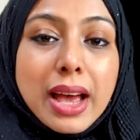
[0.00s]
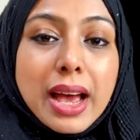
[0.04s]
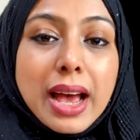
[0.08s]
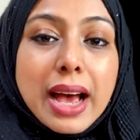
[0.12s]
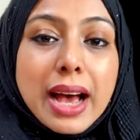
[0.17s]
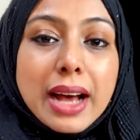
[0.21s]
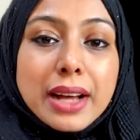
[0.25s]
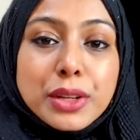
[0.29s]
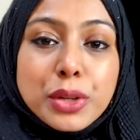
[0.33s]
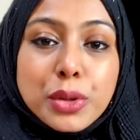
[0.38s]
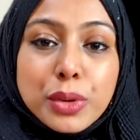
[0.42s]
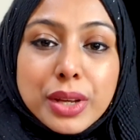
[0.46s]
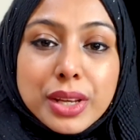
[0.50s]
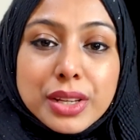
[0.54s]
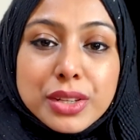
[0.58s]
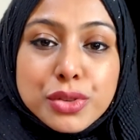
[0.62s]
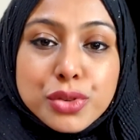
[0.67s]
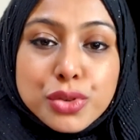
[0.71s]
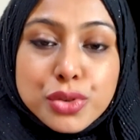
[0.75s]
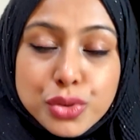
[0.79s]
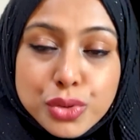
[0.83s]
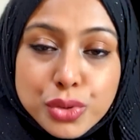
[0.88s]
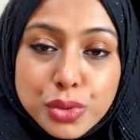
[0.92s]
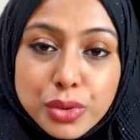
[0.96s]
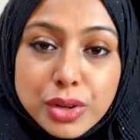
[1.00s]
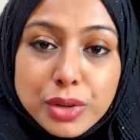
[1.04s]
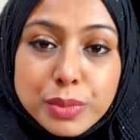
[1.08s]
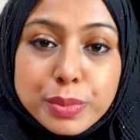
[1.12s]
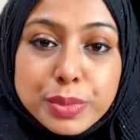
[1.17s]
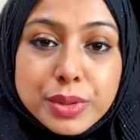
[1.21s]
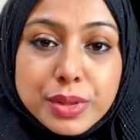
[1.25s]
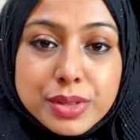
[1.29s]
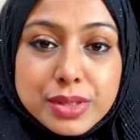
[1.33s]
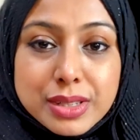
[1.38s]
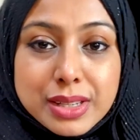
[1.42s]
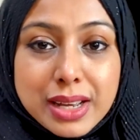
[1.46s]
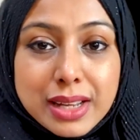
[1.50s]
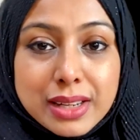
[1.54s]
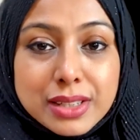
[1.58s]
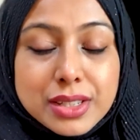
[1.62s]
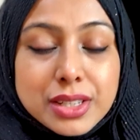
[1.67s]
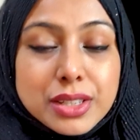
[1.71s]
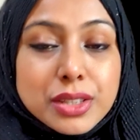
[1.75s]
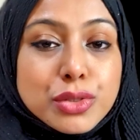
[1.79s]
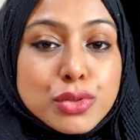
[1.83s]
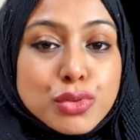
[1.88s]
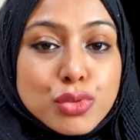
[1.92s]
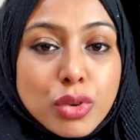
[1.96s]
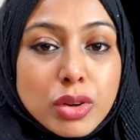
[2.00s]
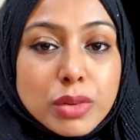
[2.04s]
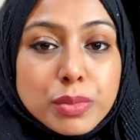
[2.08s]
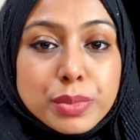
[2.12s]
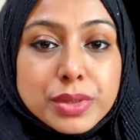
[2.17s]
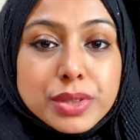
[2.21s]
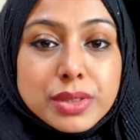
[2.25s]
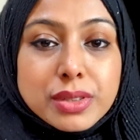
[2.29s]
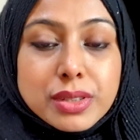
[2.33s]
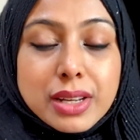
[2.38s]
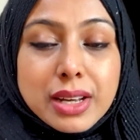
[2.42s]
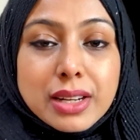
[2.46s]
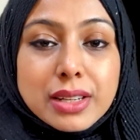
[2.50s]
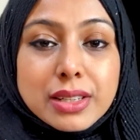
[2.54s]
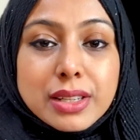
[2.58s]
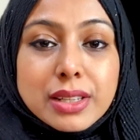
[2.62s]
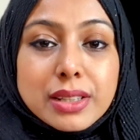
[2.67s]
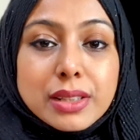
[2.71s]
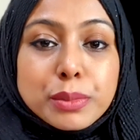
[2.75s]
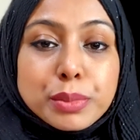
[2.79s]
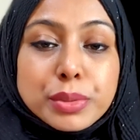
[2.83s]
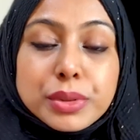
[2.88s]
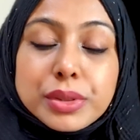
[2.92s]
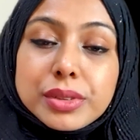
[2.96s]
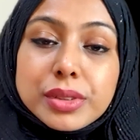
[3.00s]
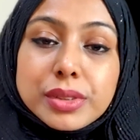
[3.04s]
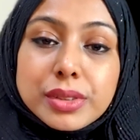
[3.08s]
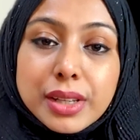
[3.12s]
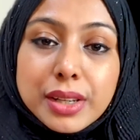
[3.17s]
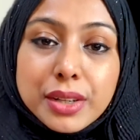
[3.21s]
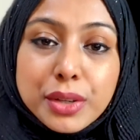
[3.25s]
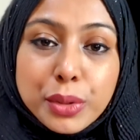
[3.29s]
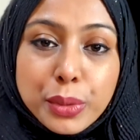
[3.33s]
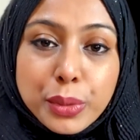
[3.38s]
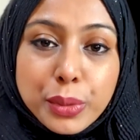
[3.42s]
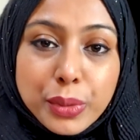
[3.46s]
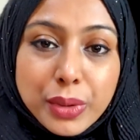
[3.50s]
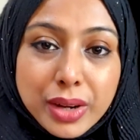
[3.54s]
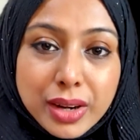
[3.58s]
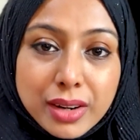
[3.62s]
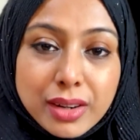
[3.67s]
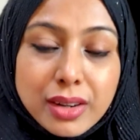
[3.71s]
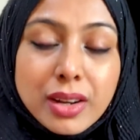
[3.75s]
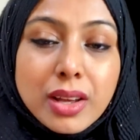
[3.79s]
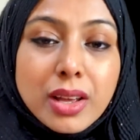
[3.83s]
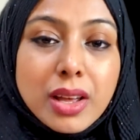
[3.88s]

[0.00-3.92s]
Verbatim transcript: and you can show your personality, the strong personality, the person that you are